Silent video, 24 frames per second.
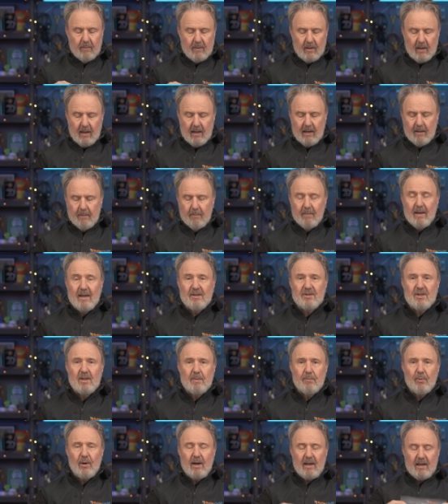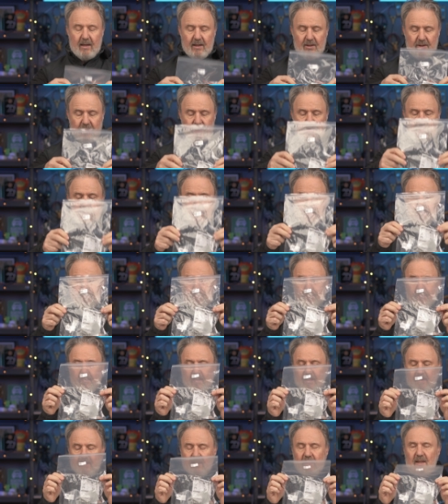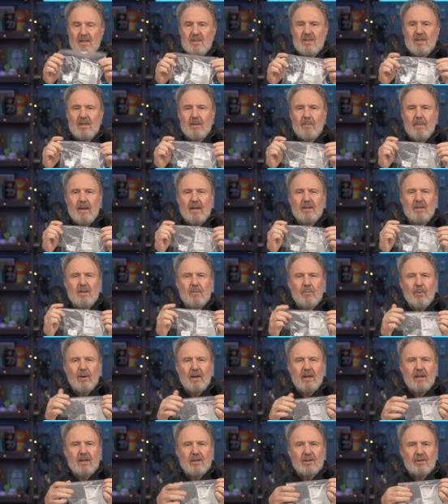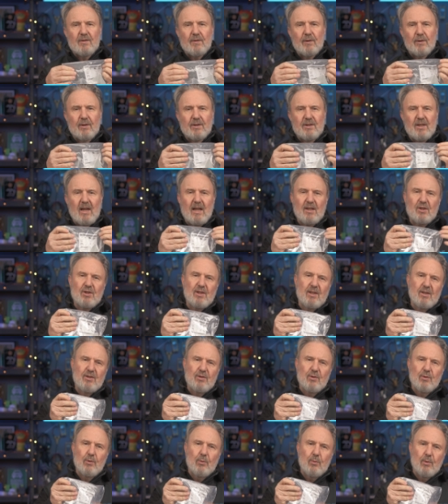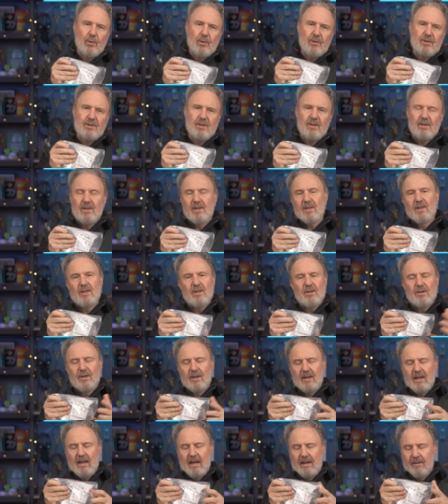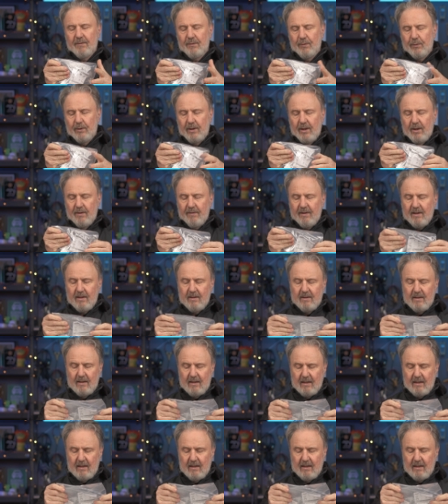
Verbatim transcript: uh, mounting brackets. these are the mounting brackets for attaching to a wall so that the unit can't fall over.